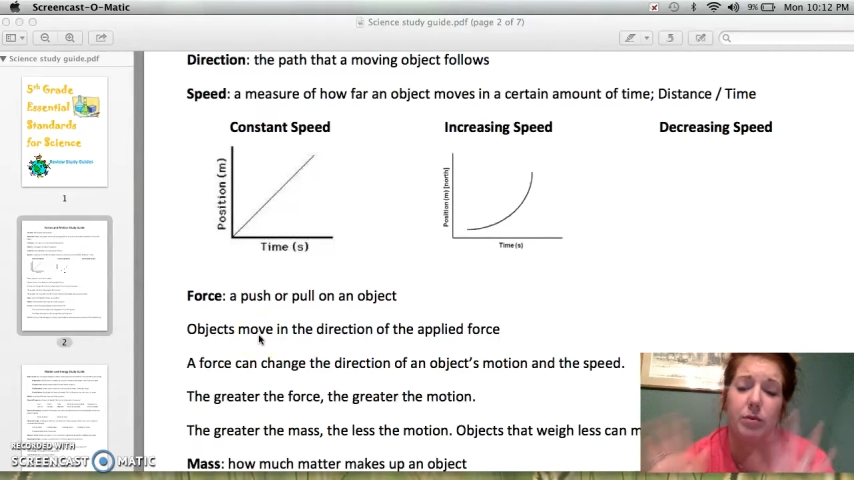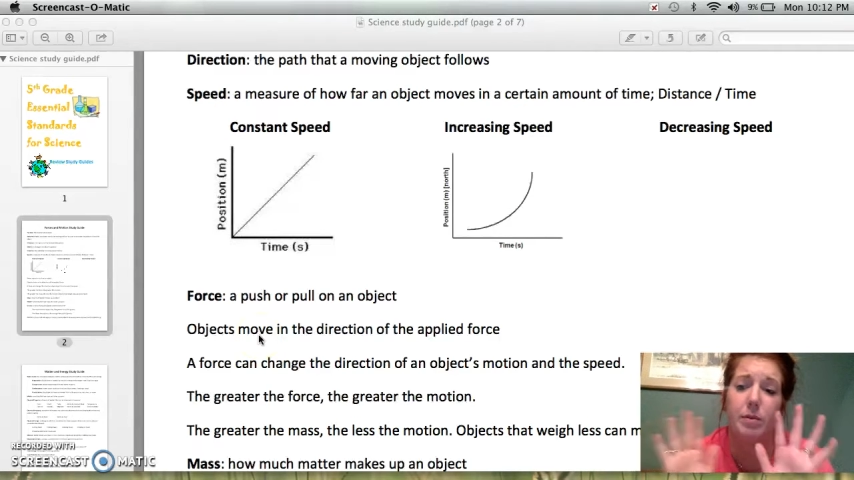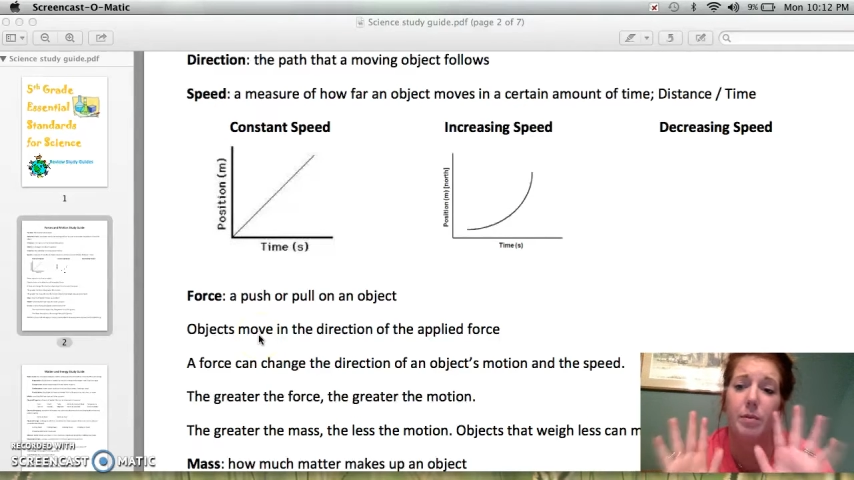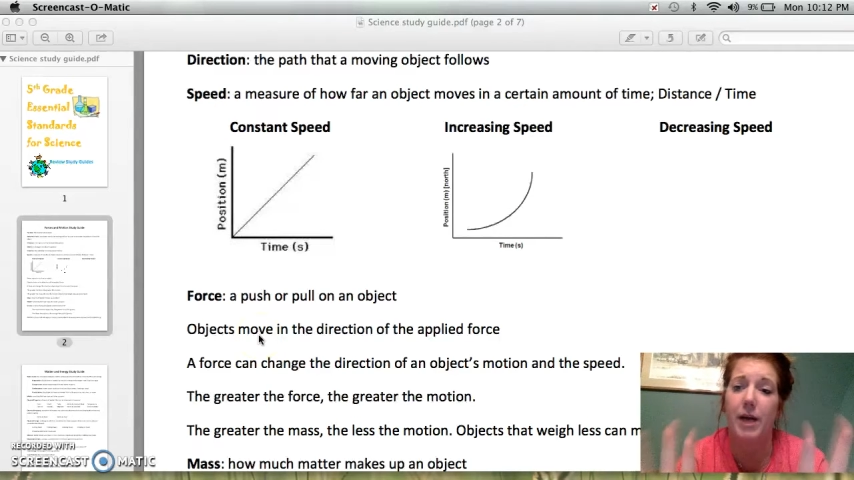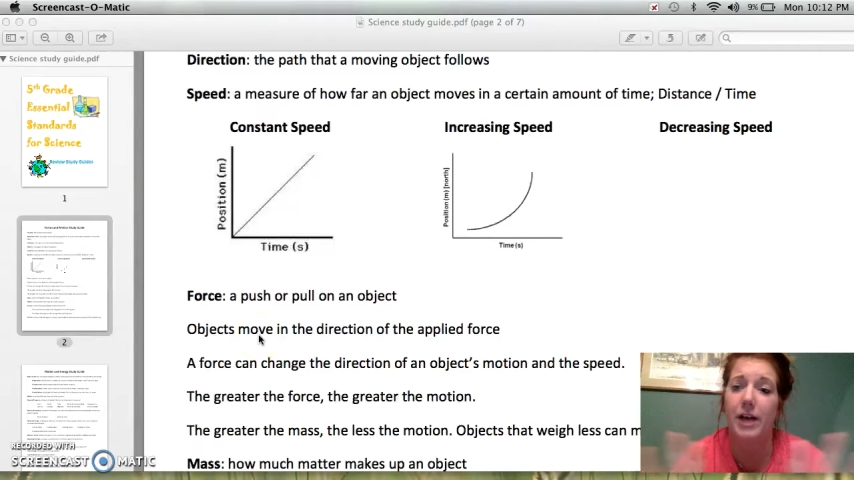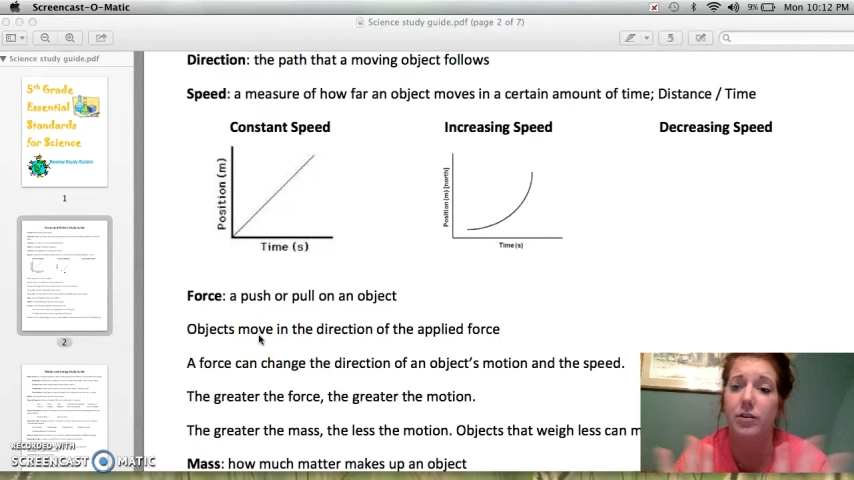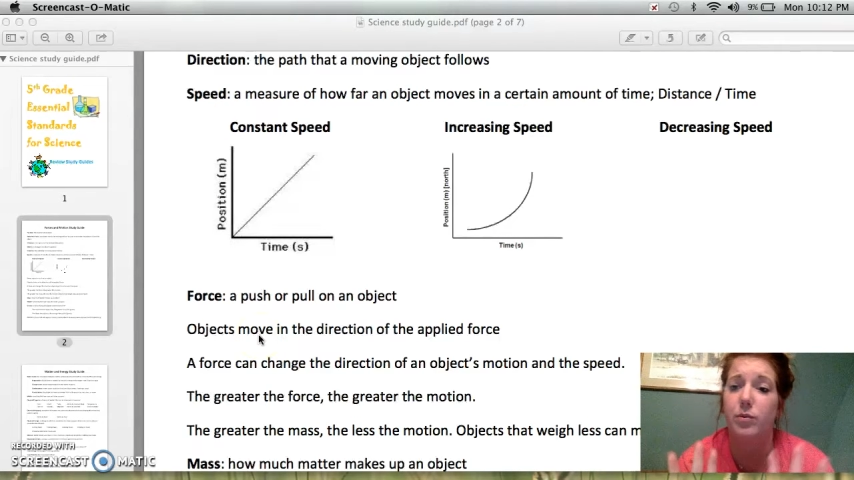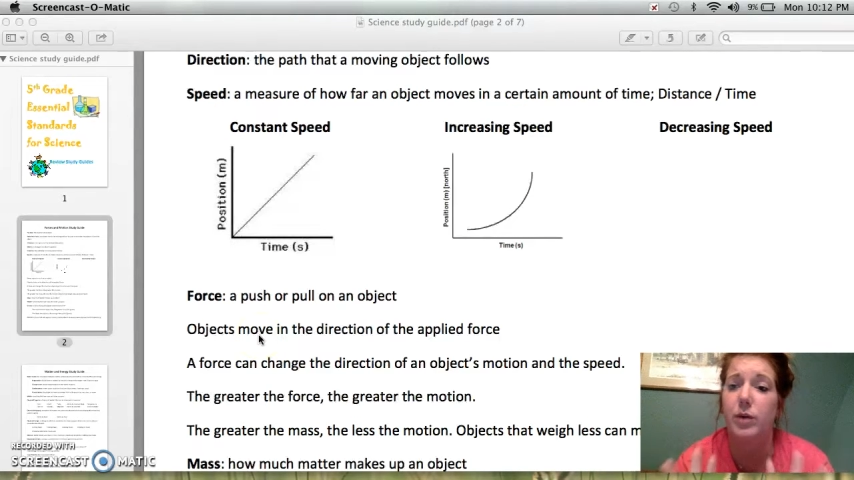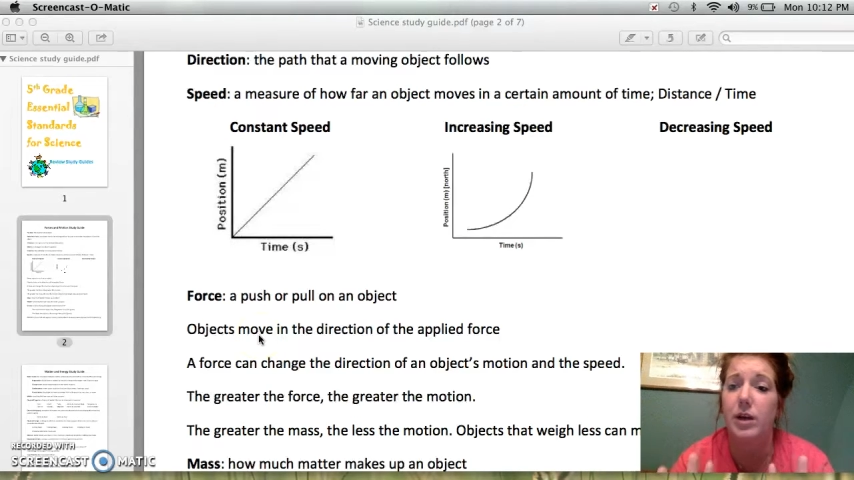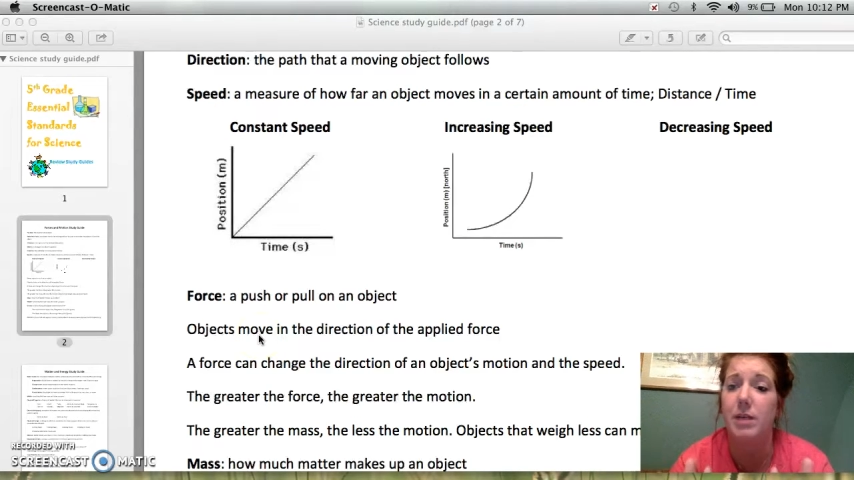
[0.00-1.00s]
Remember back to
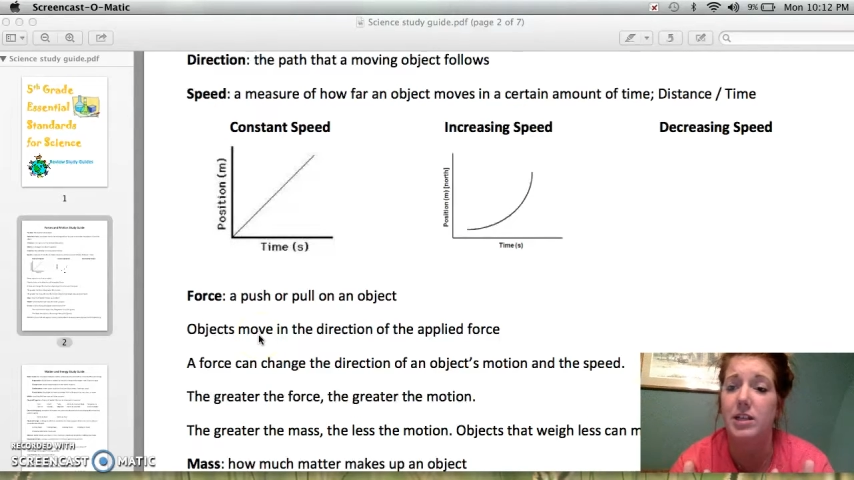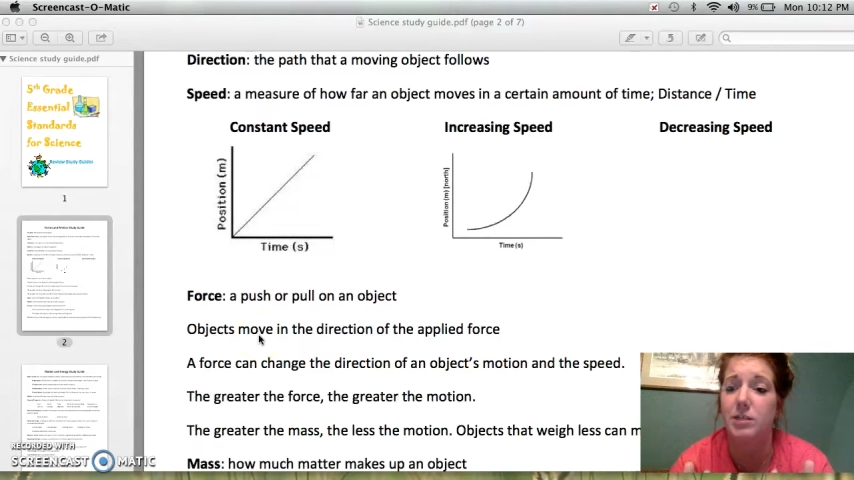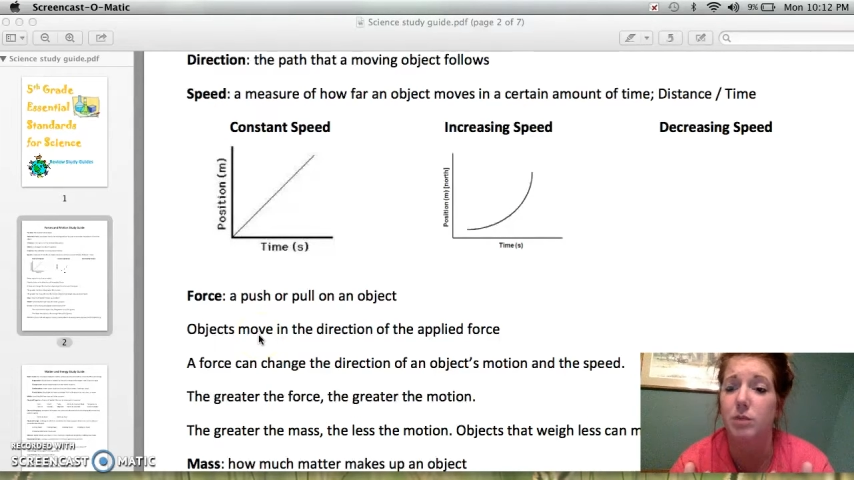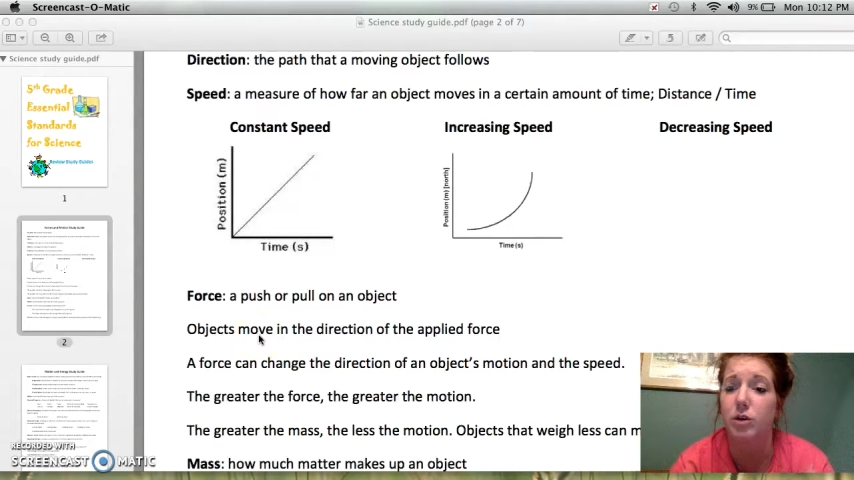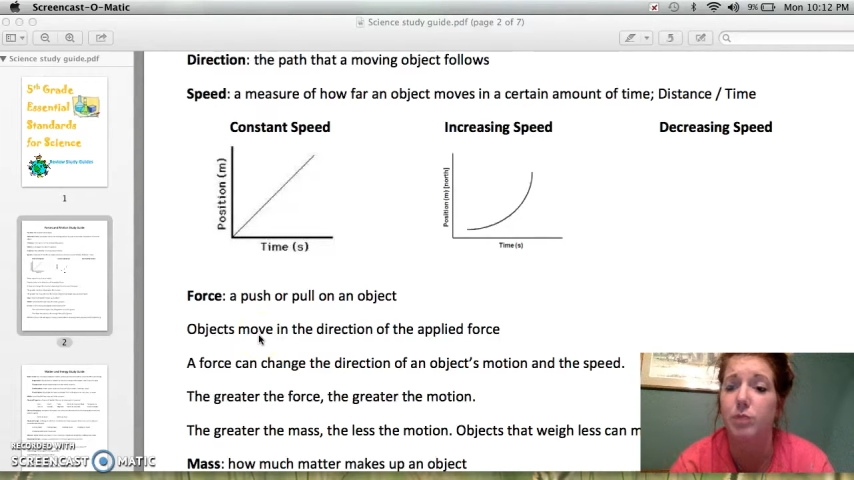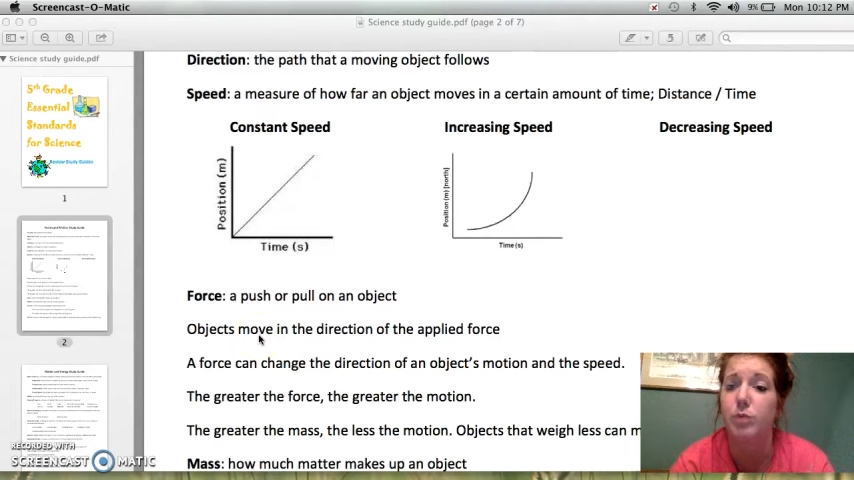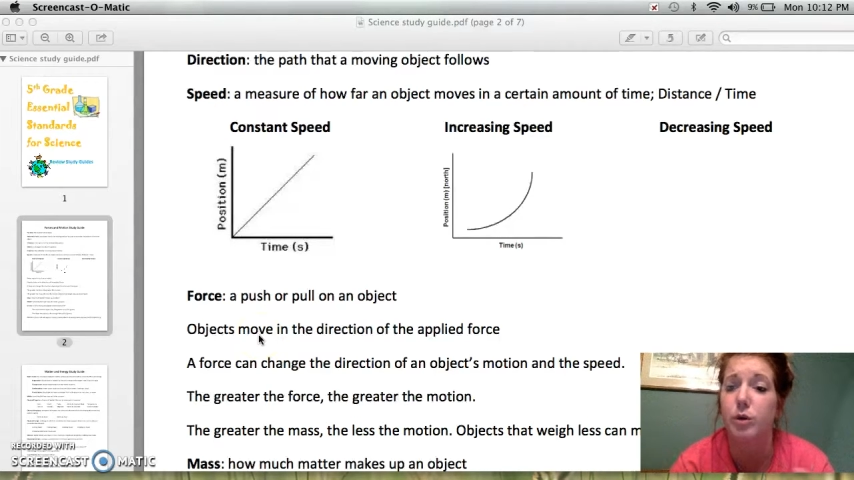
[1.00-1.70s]
when in my small group